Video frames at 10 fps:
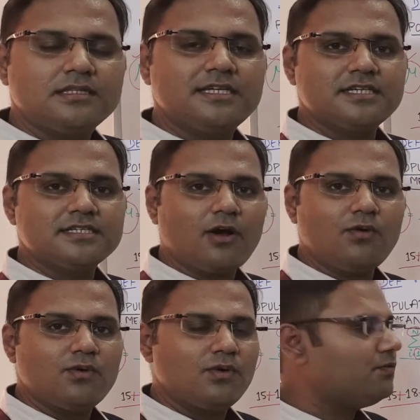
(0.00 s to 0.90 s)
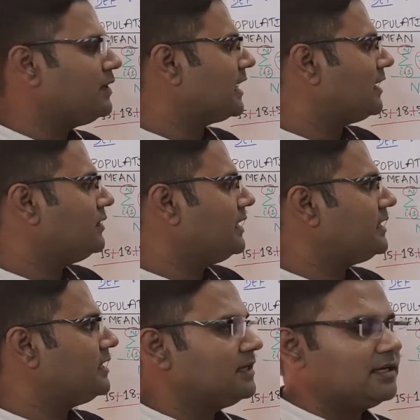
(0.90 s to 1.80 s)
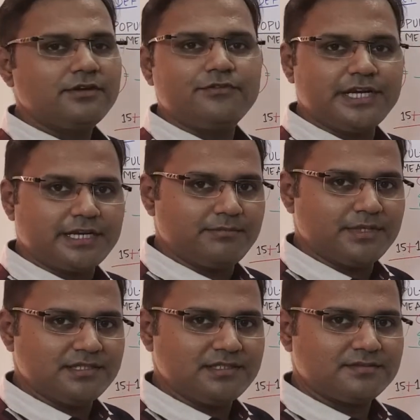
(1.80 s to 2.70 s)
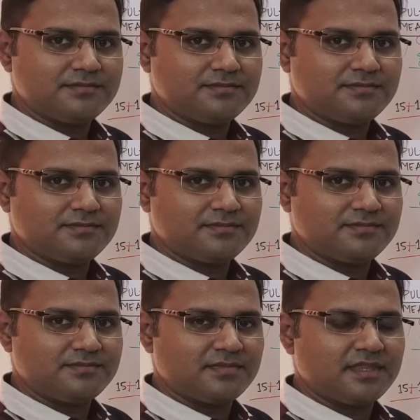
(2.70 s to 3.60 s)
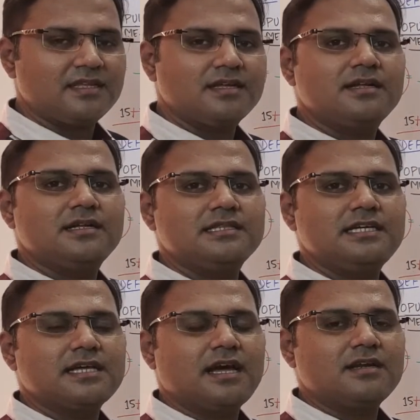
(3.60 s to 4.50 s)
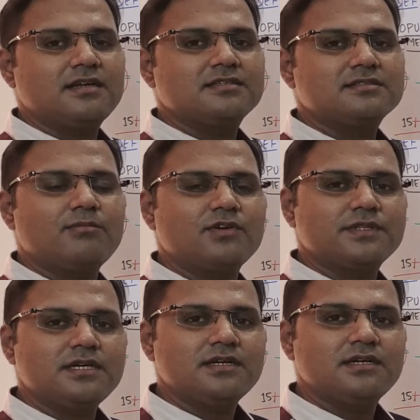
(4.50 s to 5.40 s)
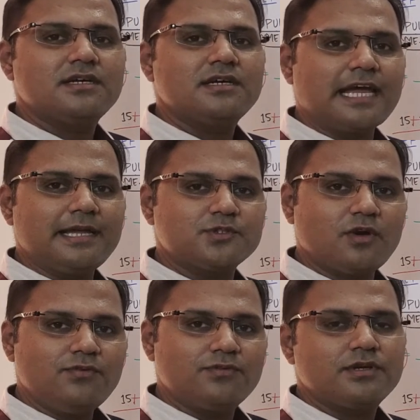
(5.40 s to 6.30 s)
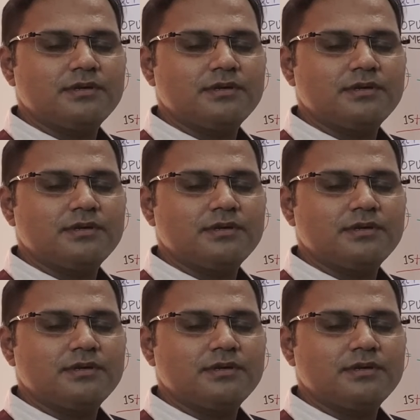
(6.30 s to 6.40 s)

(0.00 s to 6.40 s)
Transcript: This is how we calculate weighted means. These are some of the types of